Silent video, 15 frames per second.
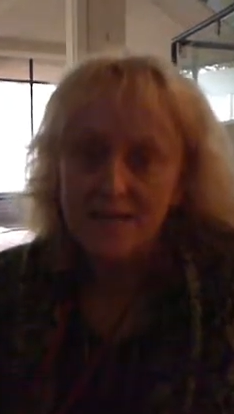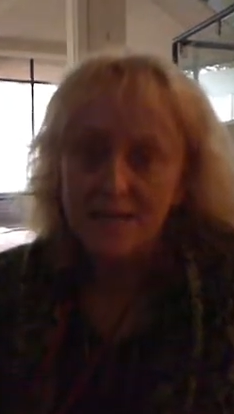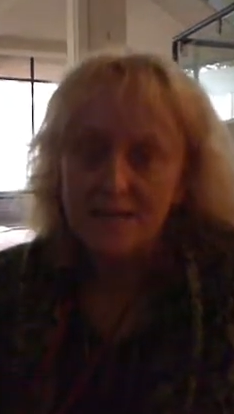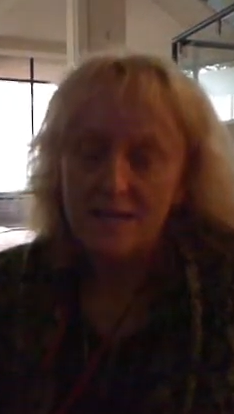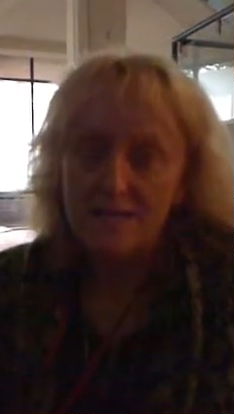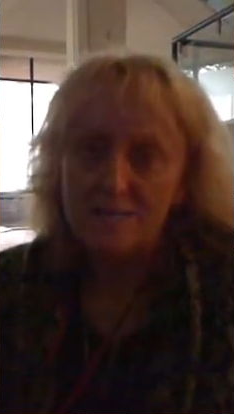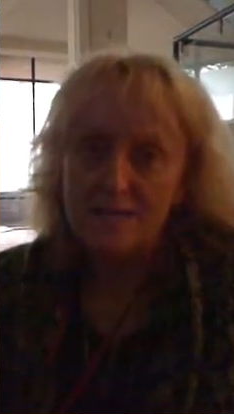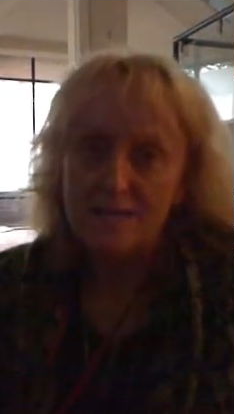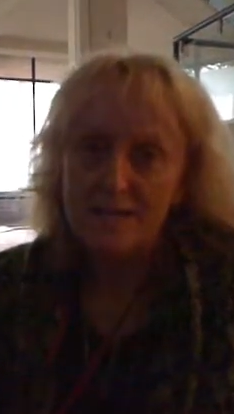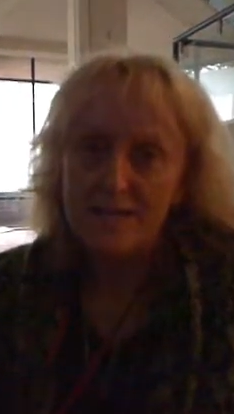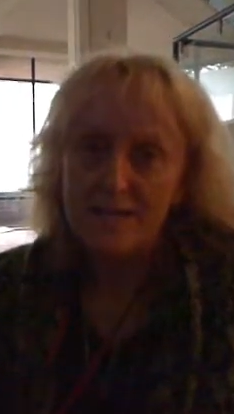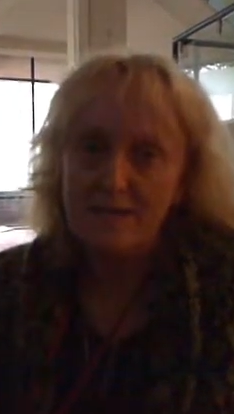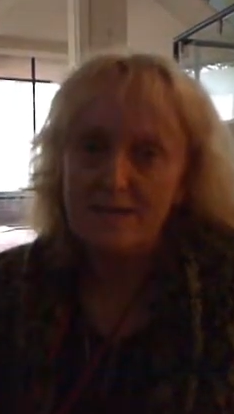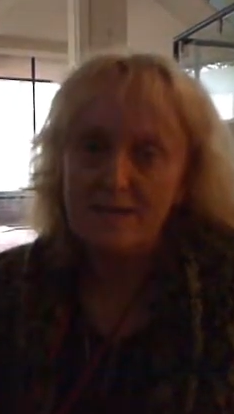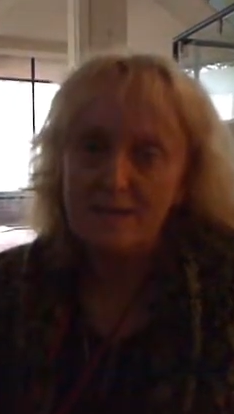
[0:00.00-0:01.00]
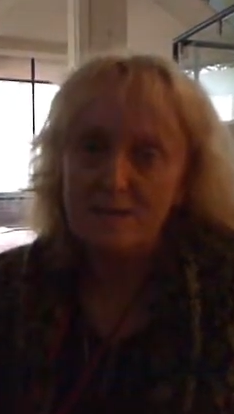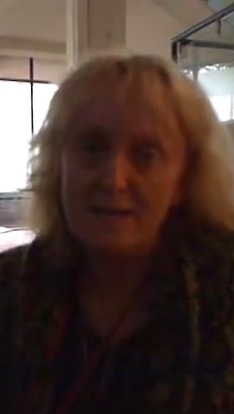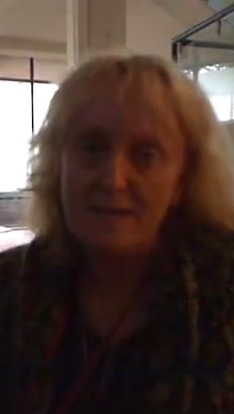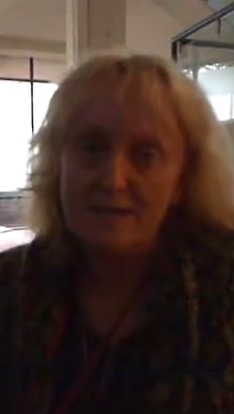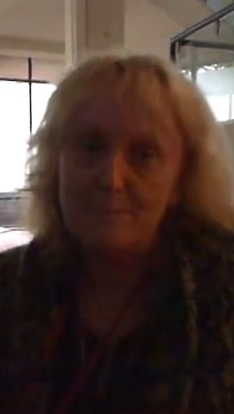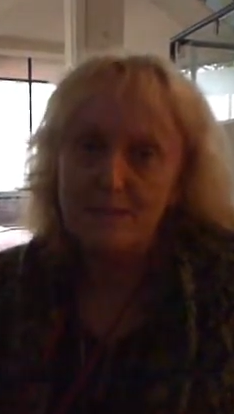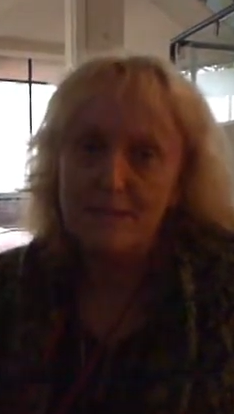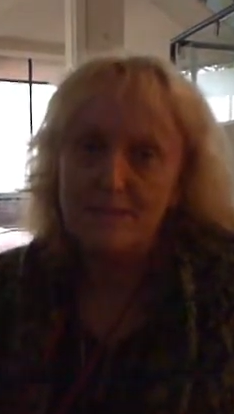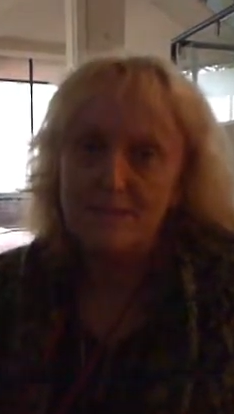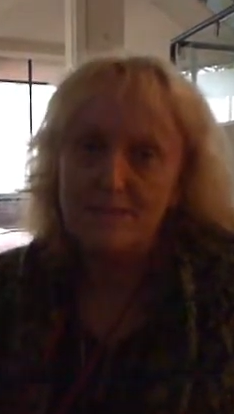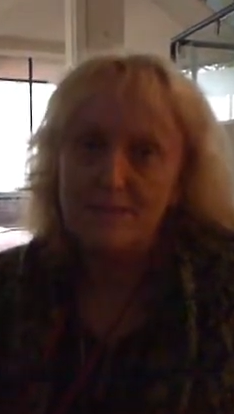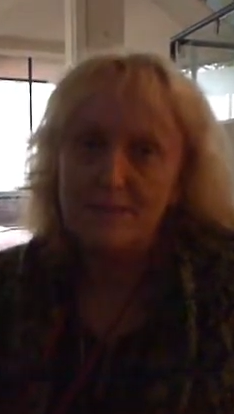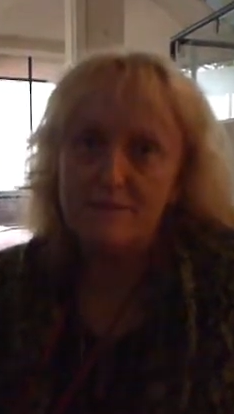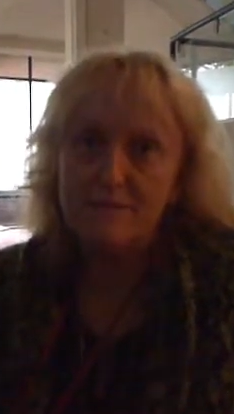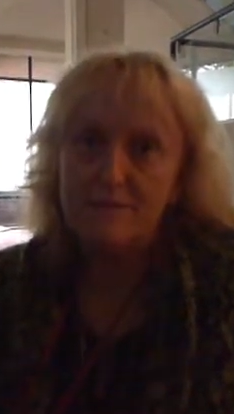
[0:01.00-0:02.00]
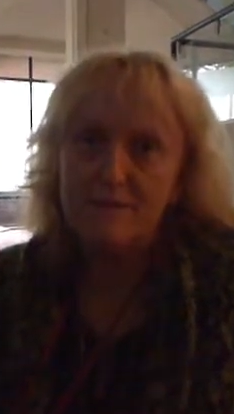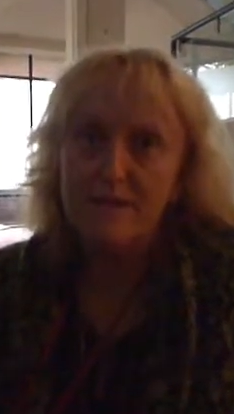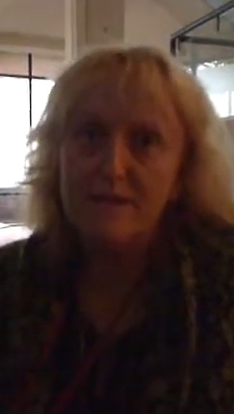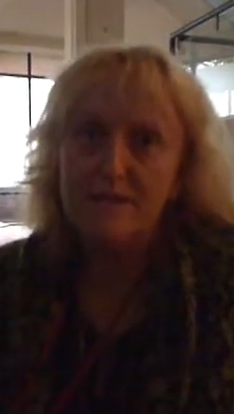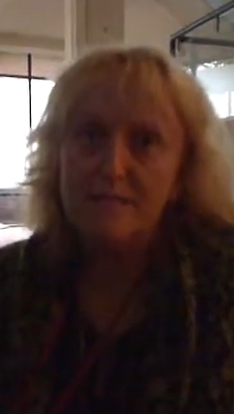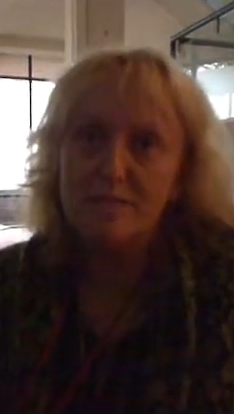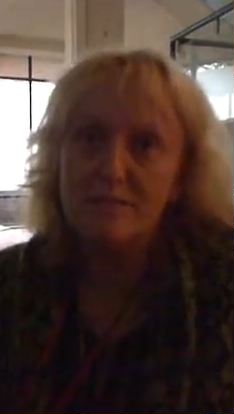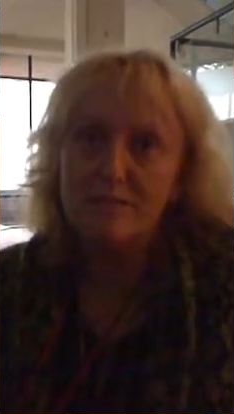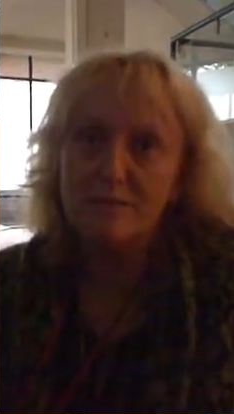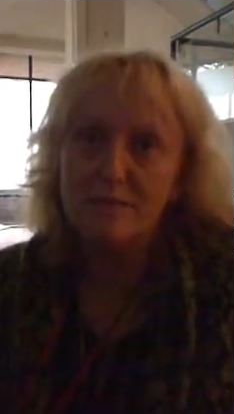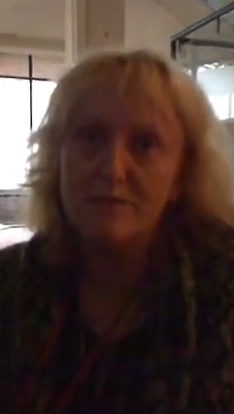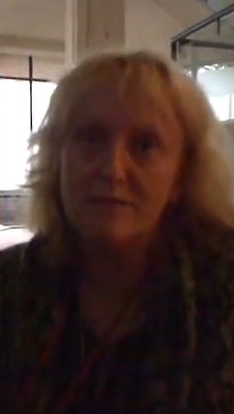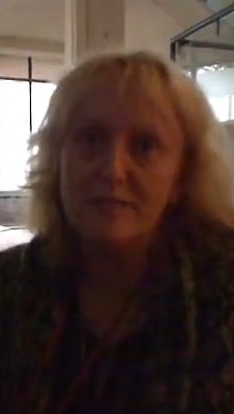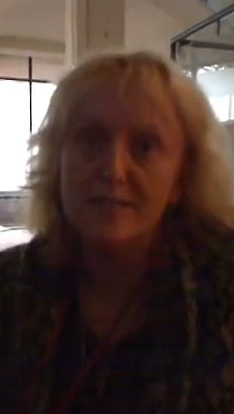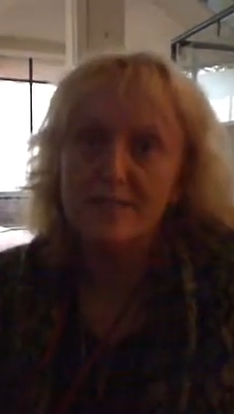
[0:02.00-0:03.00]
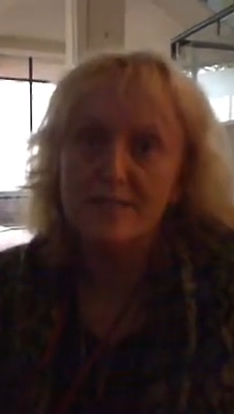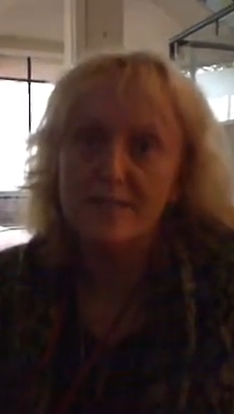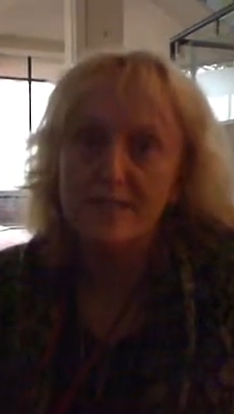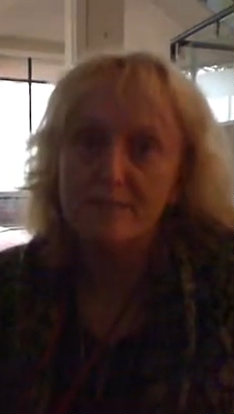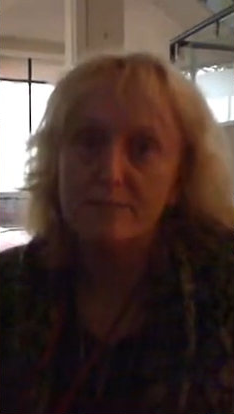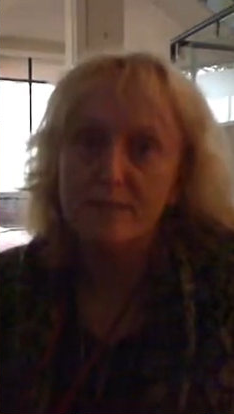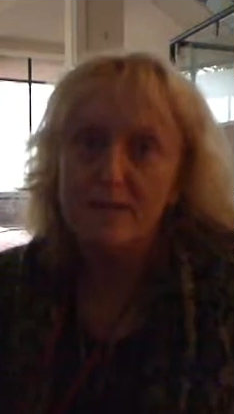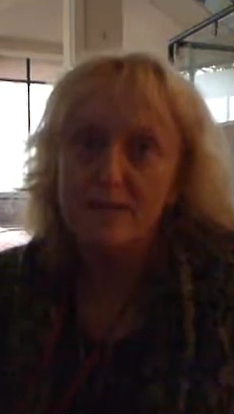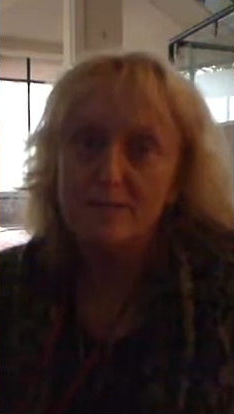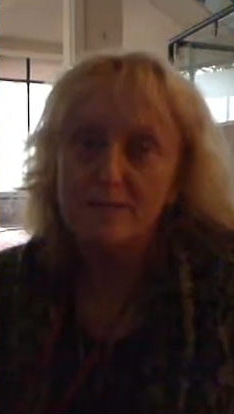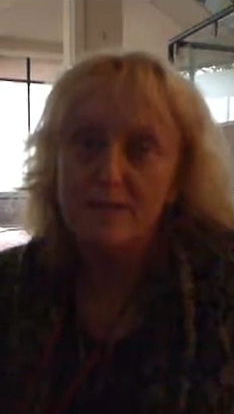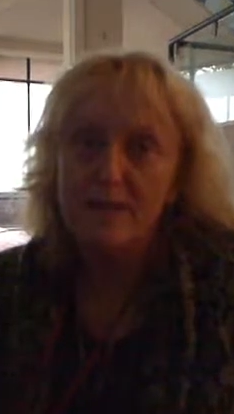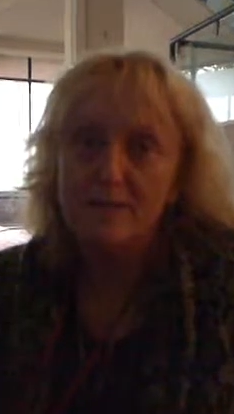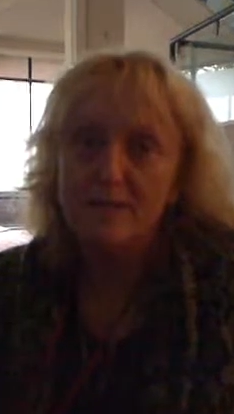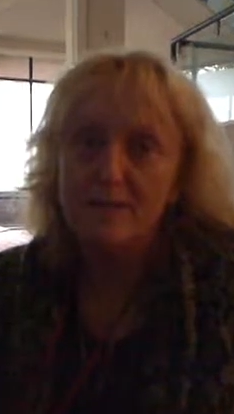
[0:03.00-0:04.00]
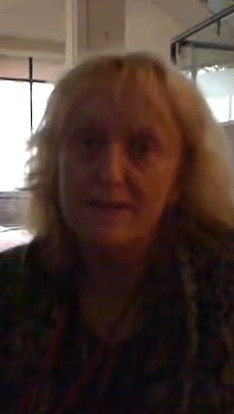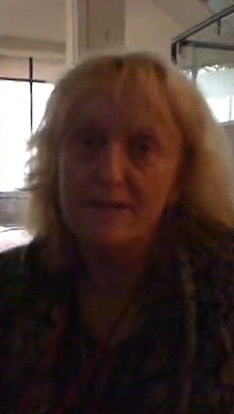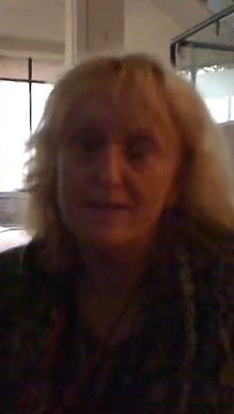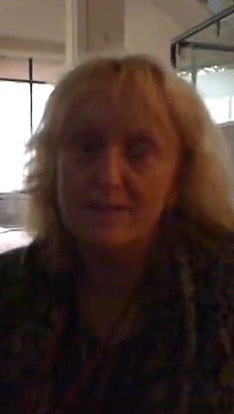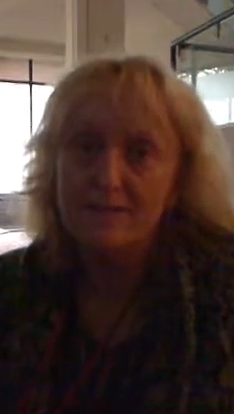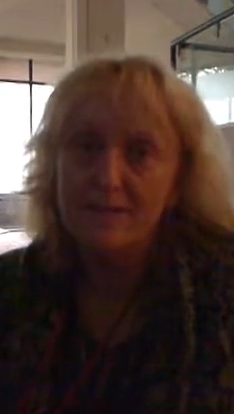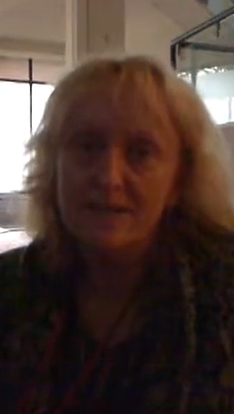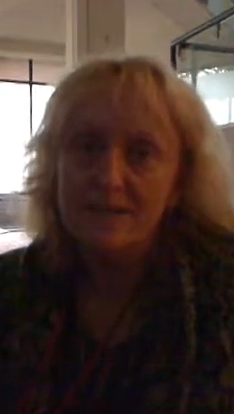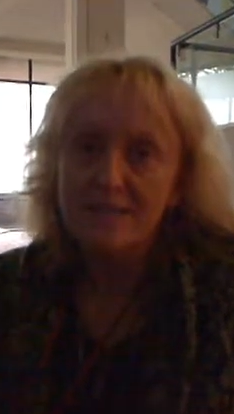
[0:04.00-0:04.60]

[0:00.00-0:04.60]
Um, and hearing about the plans that have emerged through talking to young people, I think that